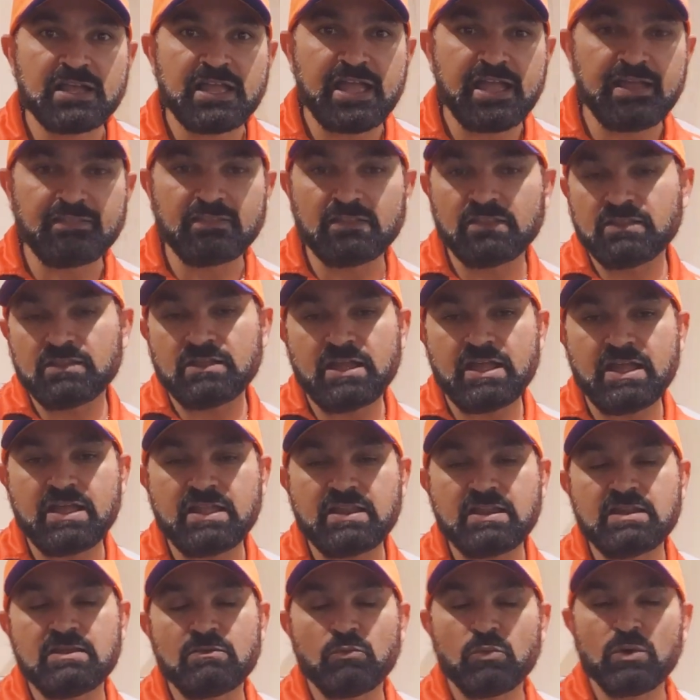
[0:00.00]

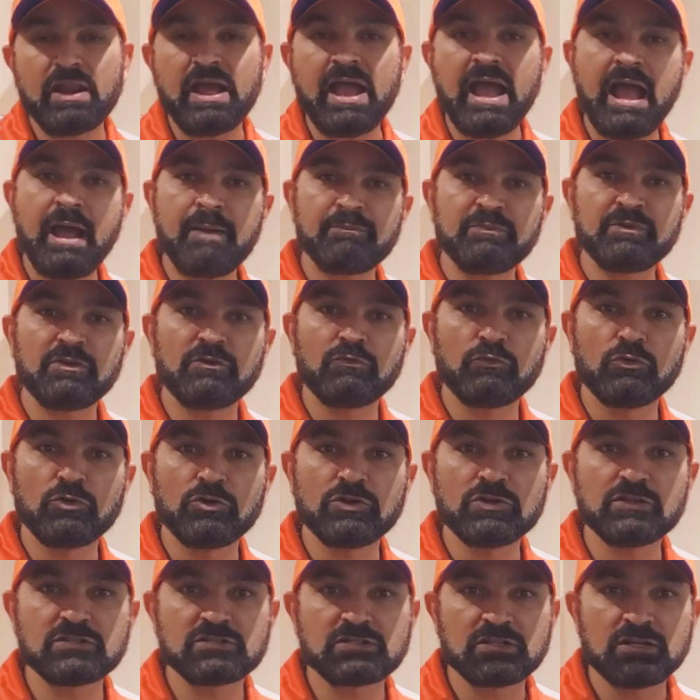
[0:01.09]
And what happened
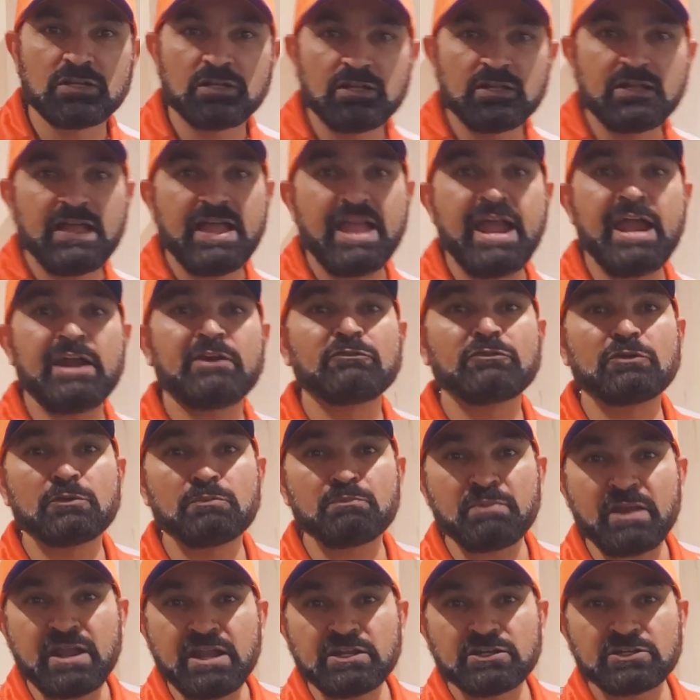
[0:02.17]
was
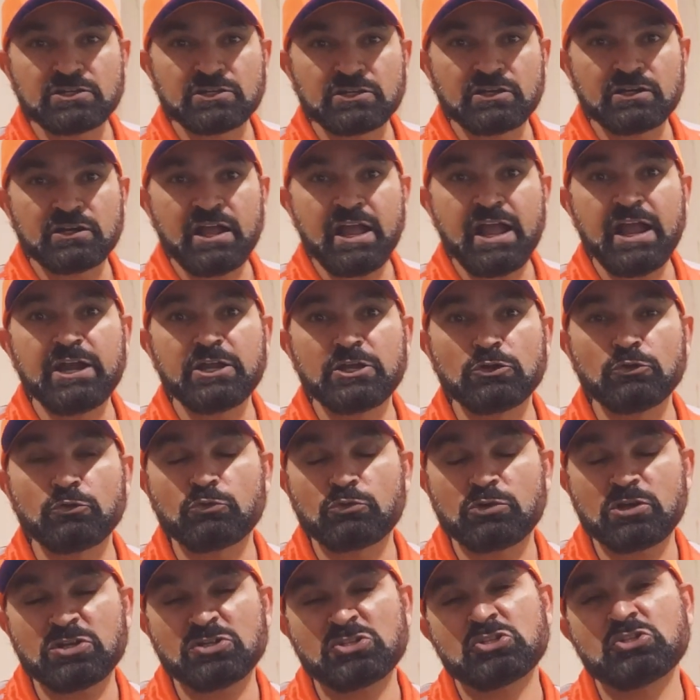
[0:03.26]
Edward Payntr had to
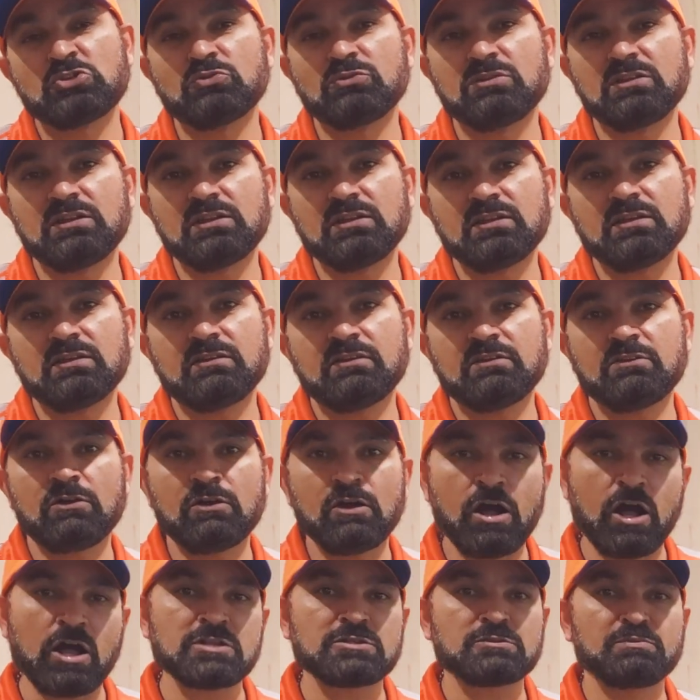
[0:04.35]
rush to the
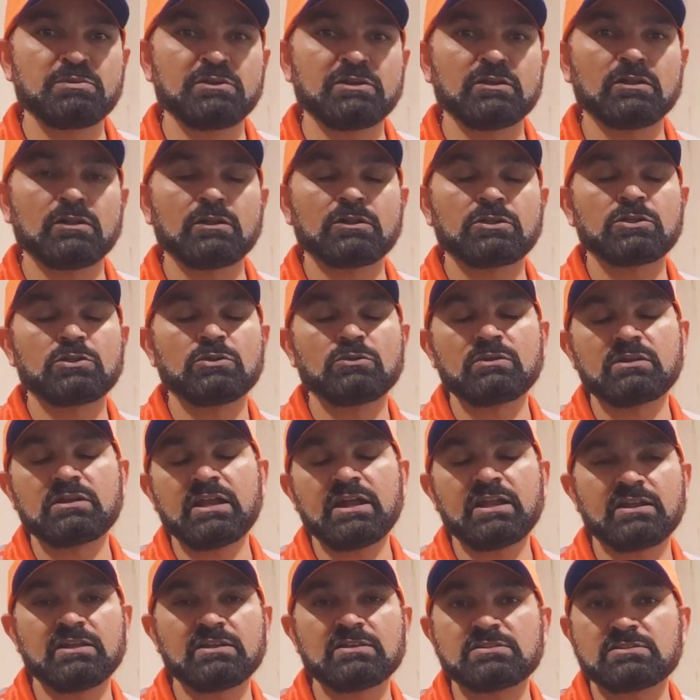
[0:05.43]
hospital to
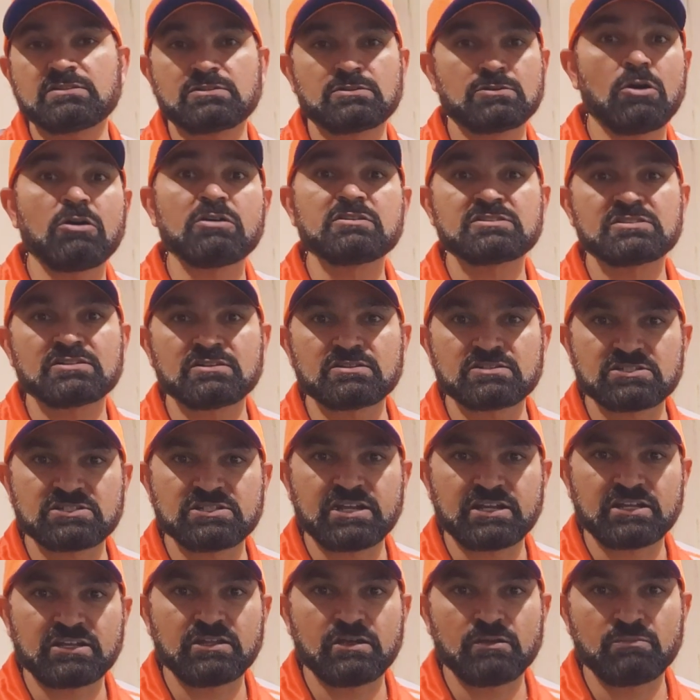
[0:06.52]
get his tonsils
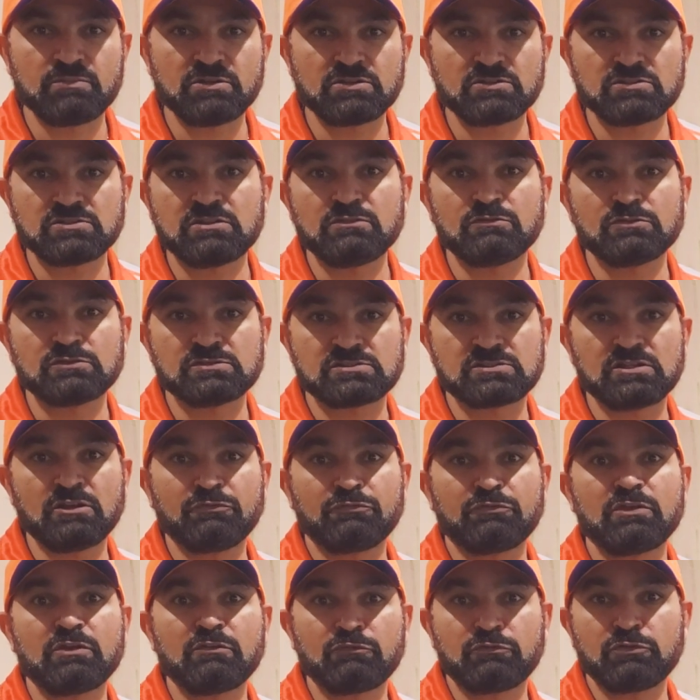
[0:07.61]
checked out because he was
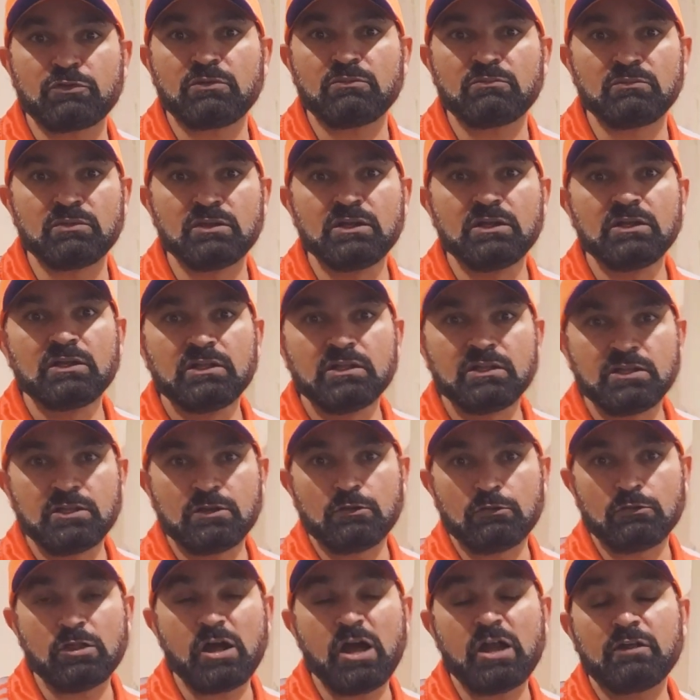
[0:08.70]
suffering from, you
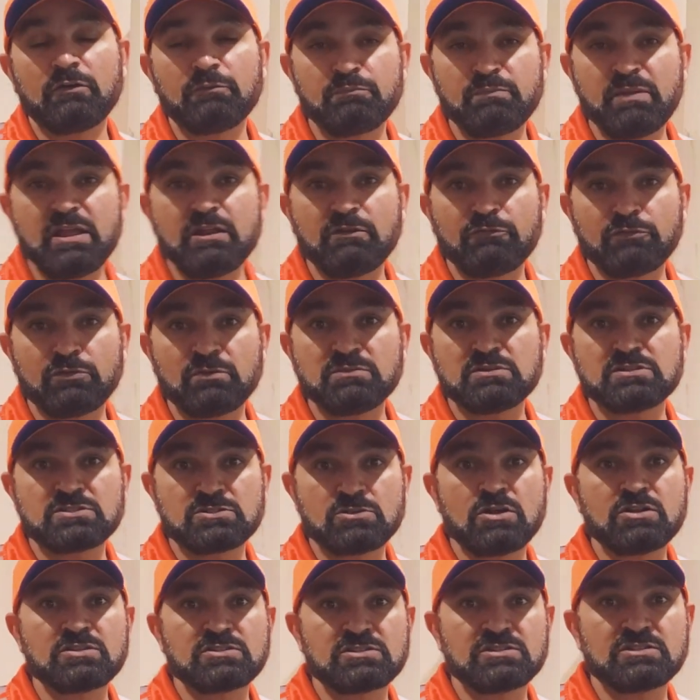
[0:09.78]
know, a lot of pain from his
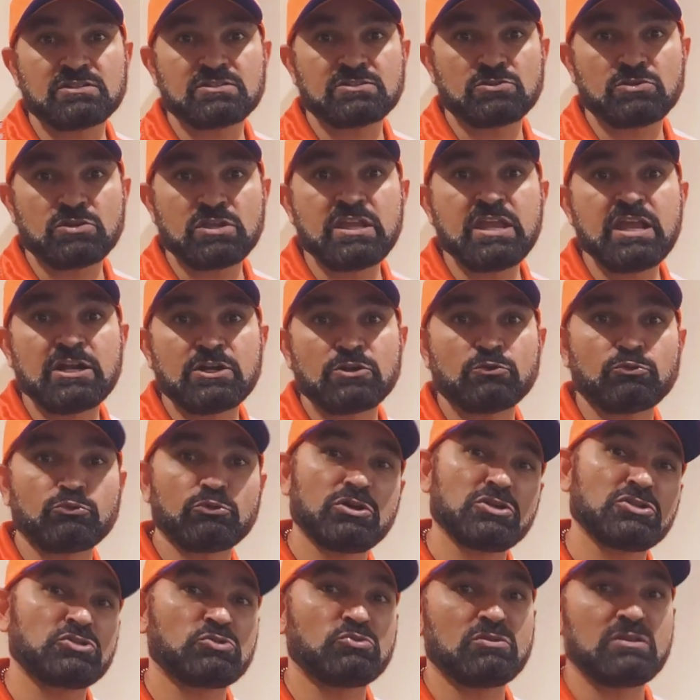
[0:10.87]
tonsils. So he had to
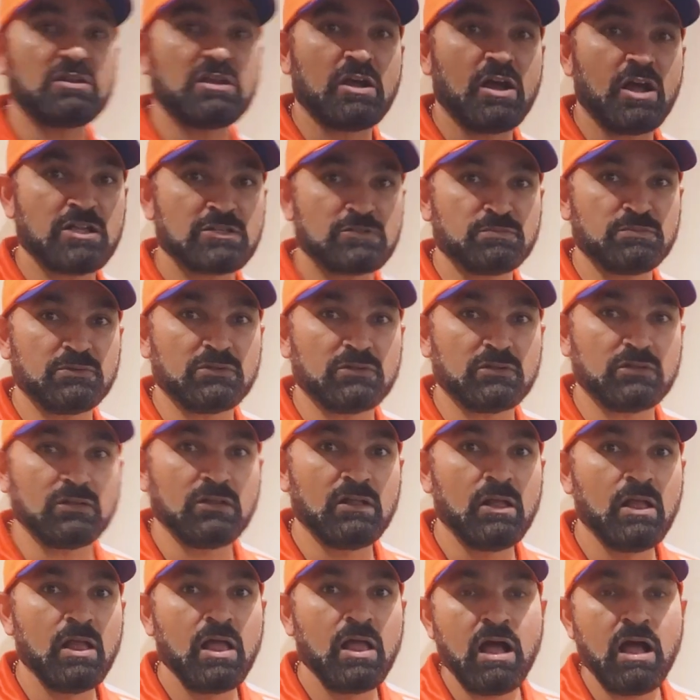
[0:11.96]
rush to the hospital.
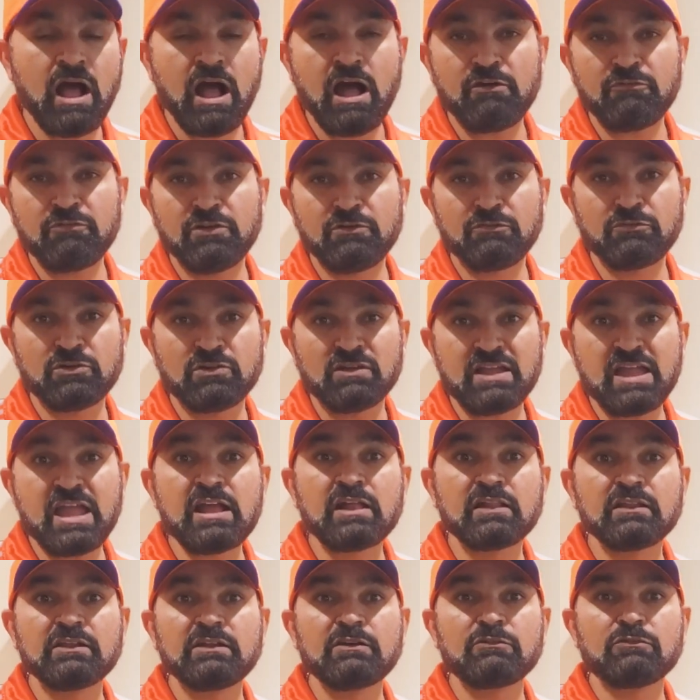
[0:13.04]
However,
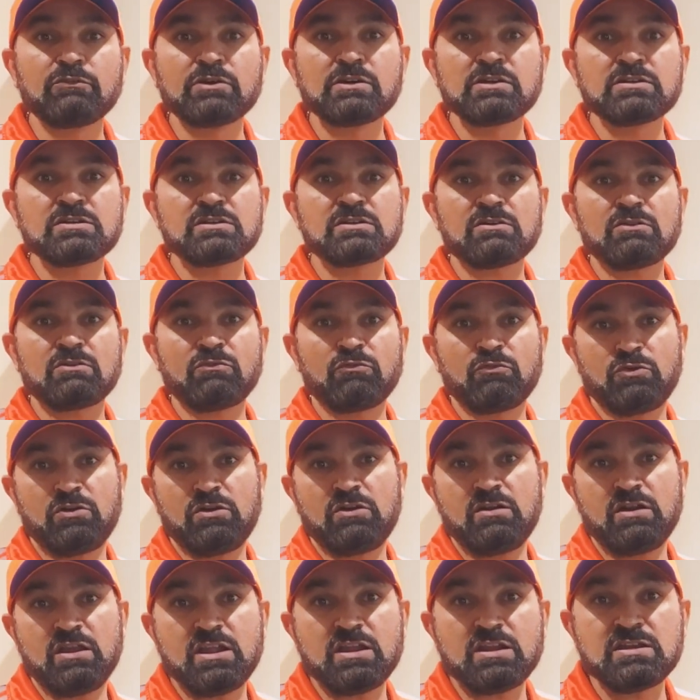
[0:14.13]
England
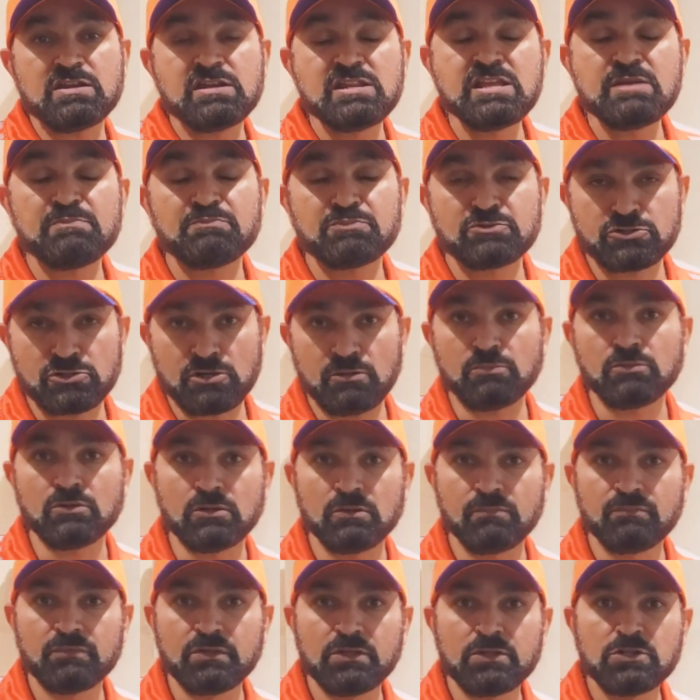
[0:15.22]
were in deep
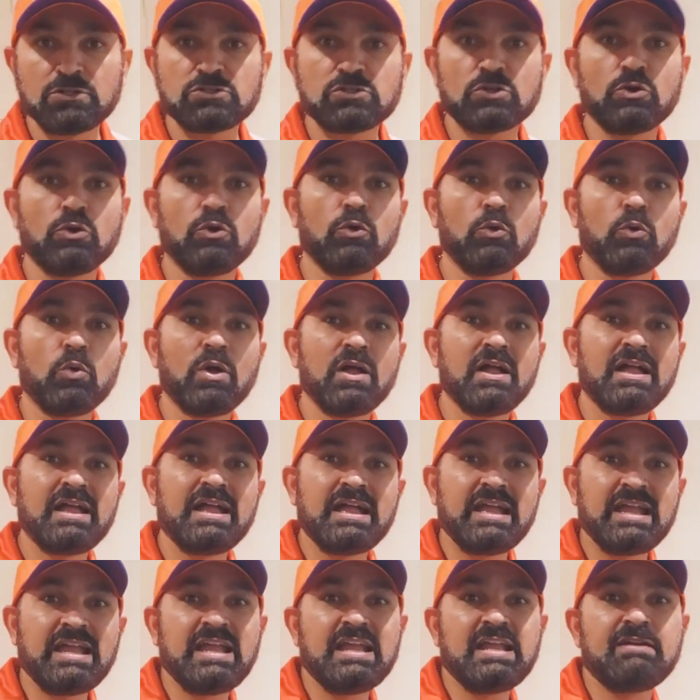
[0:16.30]
trouble. So
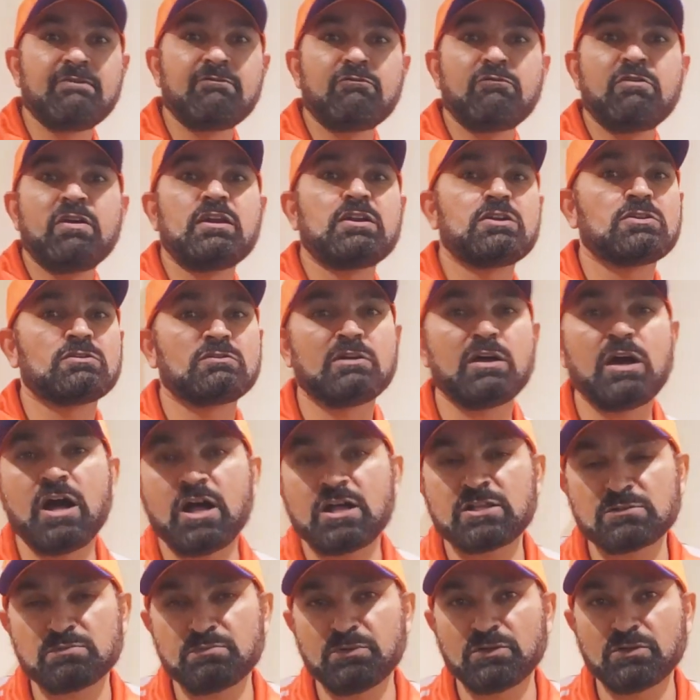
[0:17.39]
he went to the
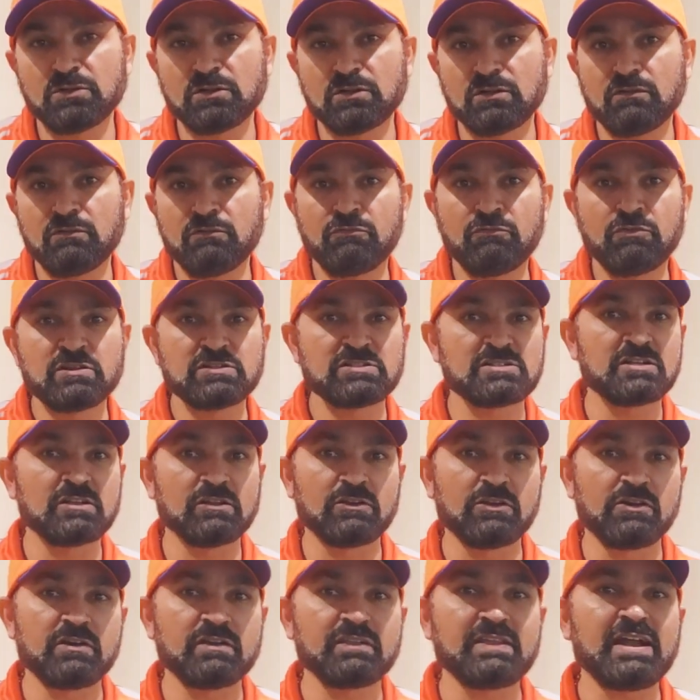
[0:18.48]
hospital. Once he
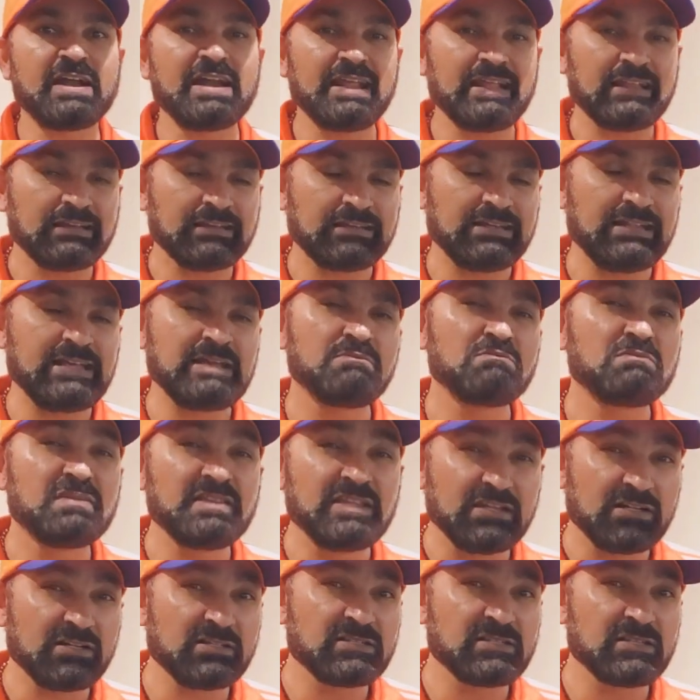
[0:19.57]
learned that team
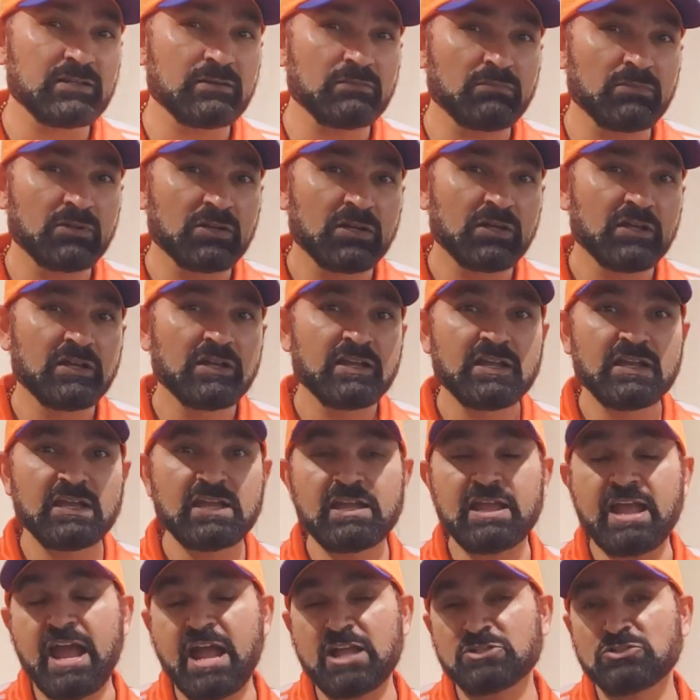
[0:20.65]
needs him,
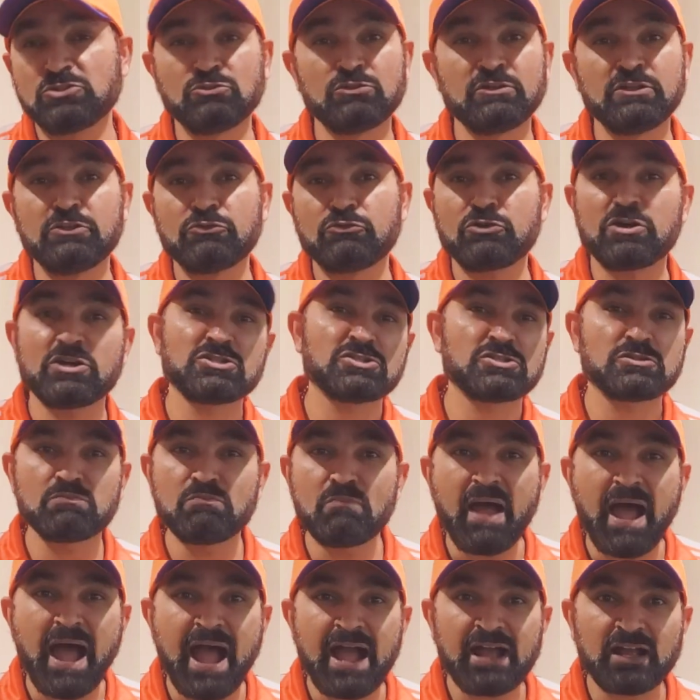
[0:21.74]
he actually rushed
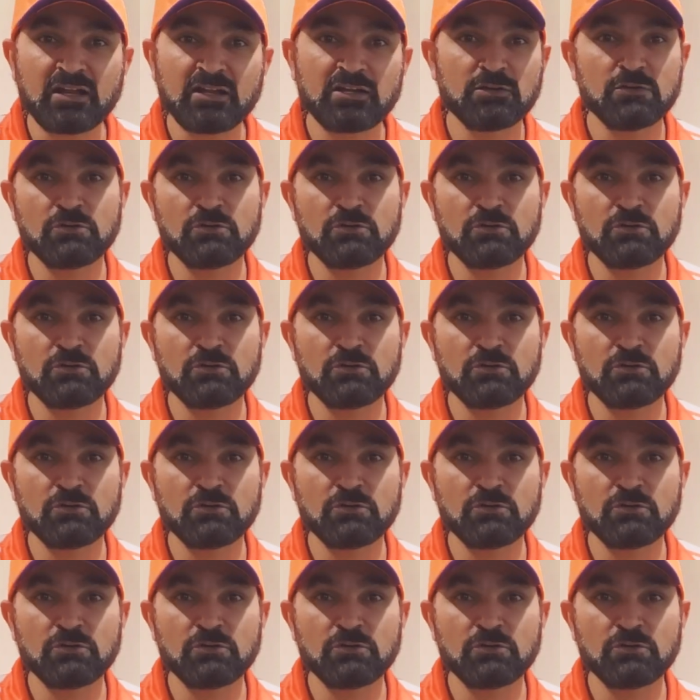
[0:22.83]
back,